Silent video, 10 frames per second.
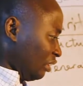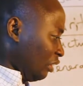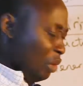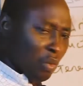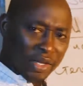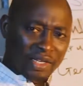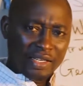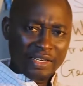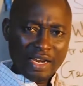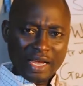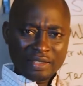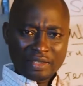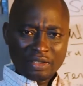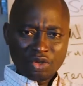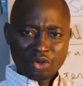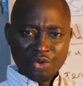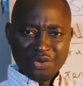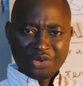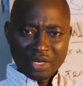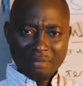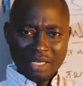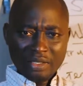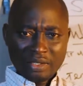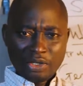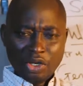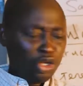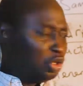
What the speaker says: Within the next 2-3 minutes, you